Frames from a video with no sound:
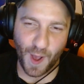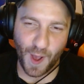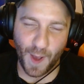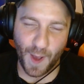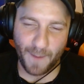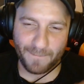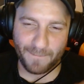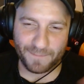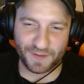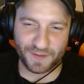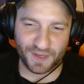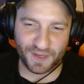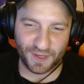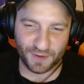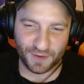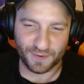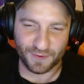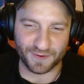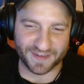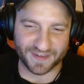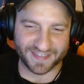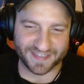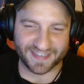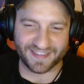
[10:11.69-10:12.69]

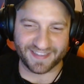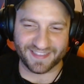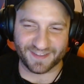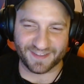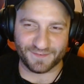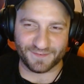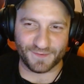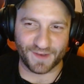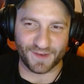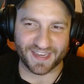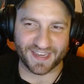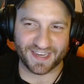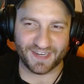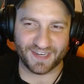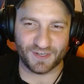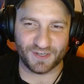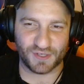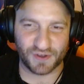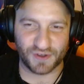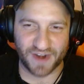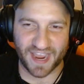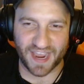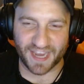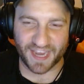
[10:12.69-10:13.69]
puked in the fucking
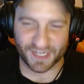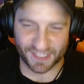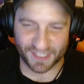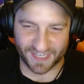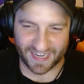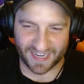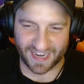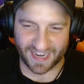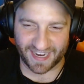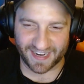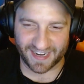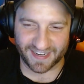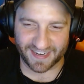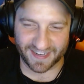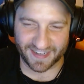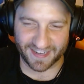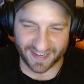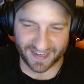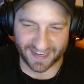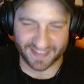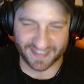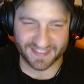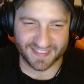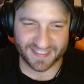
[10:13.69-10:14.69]
trash can
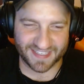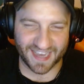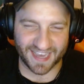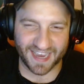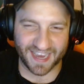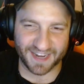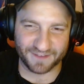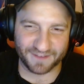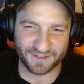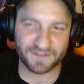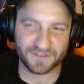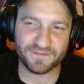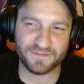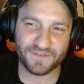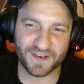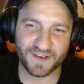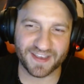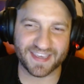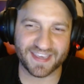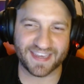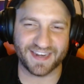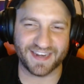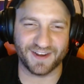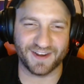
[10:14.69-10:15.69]
inside of a
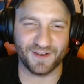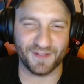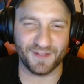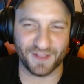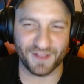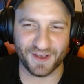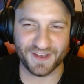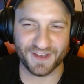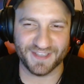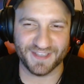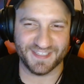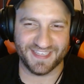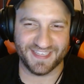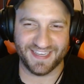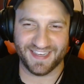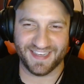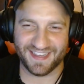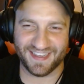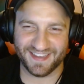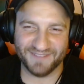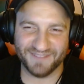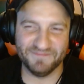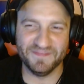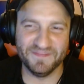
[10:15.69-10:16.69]
fucking closet,
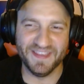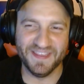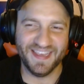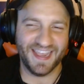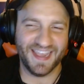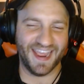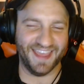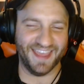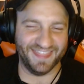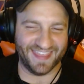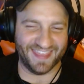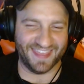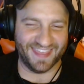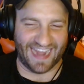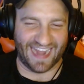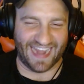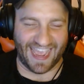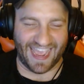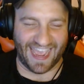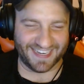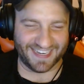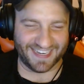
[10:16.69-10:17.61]
and then